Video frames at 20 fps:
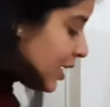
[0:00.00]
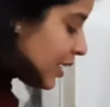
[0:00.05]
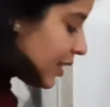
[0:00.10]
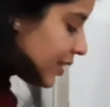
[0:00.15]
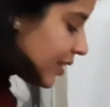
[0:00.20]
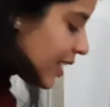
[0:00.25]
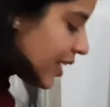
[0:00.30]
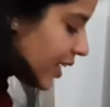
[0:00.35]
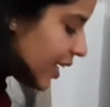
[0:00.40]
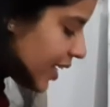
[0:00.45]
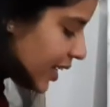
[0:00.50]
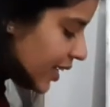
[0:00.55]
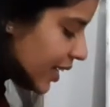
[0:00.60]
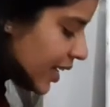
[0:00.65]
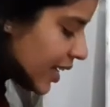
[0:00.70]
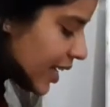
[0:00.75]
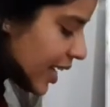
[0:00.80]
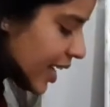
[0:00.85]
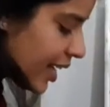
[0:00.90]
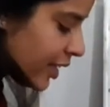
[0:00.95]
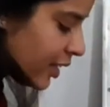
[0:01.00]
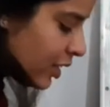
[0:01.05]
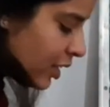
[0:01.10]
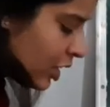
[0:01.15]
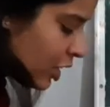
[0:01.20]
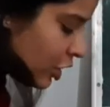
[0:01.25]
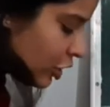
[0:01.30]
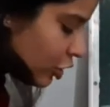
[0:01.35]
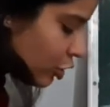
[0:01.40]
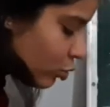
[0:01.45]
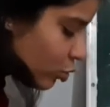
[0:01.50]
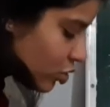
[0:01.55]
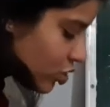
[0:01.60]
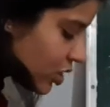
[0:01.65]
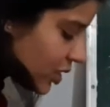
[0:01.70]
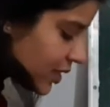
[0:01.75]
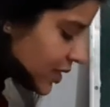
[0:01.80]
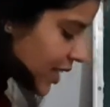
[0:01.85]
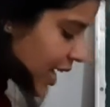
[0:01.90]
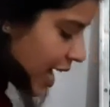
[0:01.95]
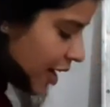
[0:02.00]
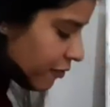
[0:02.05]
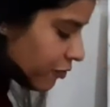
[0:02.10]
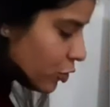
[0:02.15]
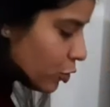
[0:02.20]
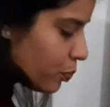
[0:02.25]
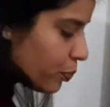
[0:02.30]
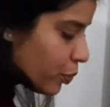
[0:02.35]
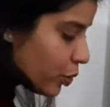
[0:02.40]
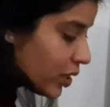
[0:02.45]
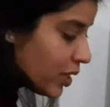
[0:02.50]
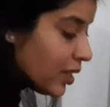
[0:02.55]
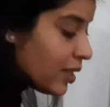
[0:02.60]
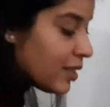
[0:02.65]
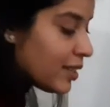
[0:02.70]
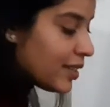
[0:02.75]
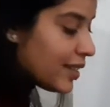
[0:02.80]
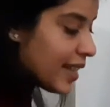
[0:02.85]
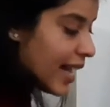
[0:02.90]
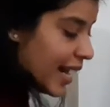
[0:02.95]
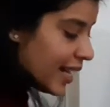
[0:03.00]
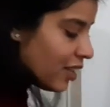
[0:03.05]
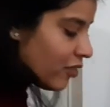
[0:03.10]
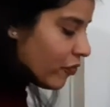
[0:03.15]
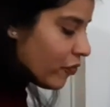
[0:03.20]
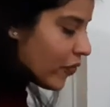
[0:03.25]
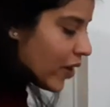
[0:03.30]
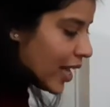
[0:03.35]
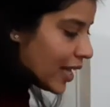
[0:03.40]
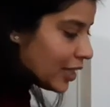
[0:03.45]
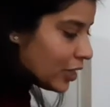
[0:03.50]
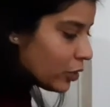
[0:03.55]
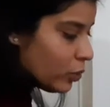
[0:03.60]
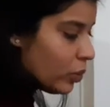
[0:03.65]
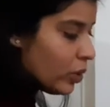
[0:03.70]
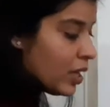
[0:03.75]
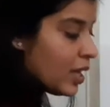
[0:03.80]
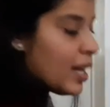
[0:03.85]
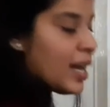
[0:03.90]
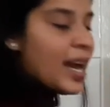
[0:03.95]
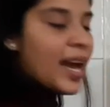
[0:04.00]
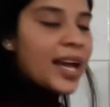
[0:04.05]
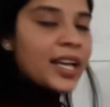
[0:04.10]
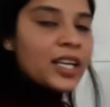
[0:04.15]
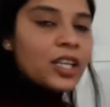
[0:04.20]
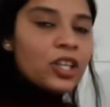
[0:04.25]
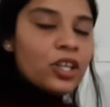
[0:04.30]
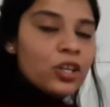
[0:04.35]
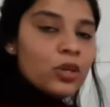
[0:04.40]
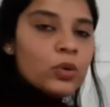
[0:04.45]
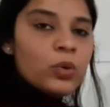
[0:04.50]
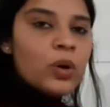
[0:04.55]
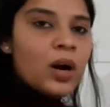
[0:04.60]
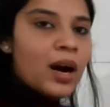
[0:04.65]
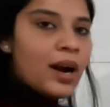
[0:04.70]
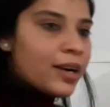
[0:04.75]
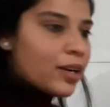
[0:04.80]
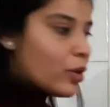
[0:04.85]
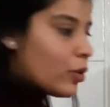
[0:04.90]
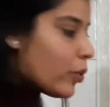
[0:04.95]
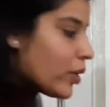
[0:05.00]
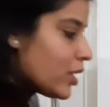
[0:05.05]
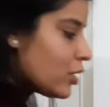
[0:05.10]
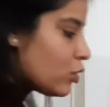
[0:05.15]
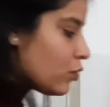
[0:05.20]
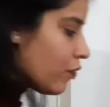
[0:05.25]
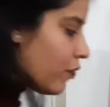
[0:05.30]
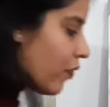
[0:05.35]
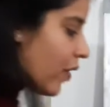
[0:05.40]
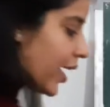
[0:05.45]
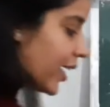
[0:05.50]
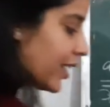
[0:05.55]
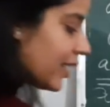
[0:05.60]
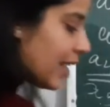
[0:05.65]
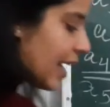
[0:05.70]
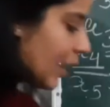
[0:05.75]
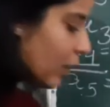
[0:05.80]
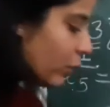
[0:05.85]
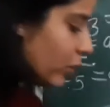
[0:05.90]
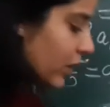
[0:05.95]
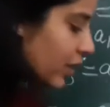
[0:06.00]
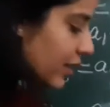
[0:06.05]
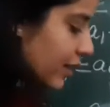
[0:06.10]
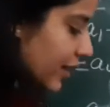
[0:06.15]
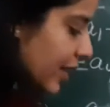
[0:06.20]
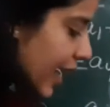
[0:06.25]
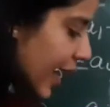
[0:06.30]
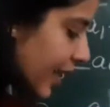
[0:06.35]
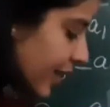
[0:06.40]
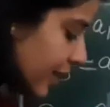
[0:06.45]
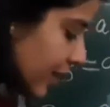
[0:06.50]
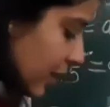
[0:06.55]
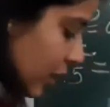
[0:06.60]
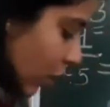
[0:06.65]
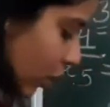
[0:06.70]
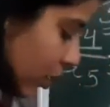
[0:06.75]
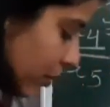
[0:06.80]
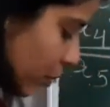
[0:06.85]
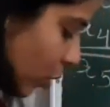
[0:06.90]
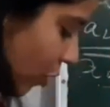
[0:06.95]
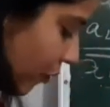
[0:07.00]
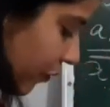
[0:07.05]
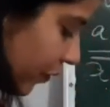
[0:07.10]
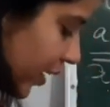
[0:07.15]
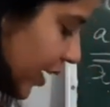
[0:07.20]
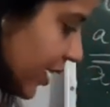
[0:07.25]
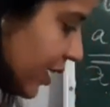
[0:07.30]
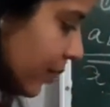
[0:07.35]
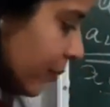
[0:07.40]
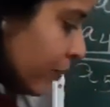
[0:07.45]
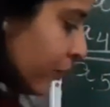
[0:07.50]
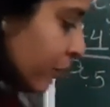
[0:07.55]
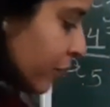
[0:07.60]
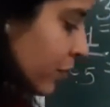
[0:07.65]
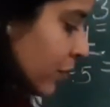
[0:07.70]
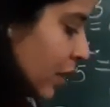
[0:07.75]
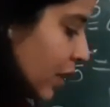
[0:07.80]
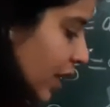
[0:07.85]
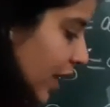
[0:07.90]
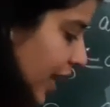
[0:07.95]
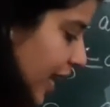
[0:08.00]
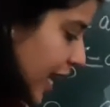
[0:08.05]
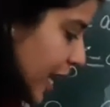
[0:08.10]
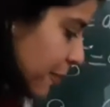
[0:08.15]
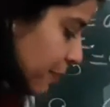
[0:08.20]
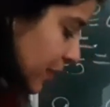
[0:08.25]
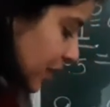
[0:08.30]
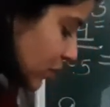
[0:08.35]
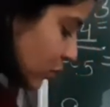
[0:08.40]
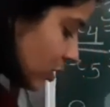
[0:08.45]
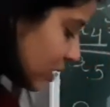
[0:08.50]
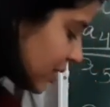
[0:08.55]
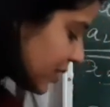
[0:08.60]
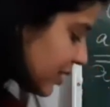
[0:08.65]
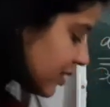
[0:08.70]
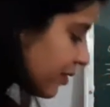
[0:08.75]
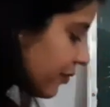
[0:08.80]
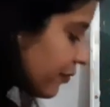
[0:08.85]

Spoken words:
then in n, you just have to put that value and you are going to find out that term of an AP. So this is a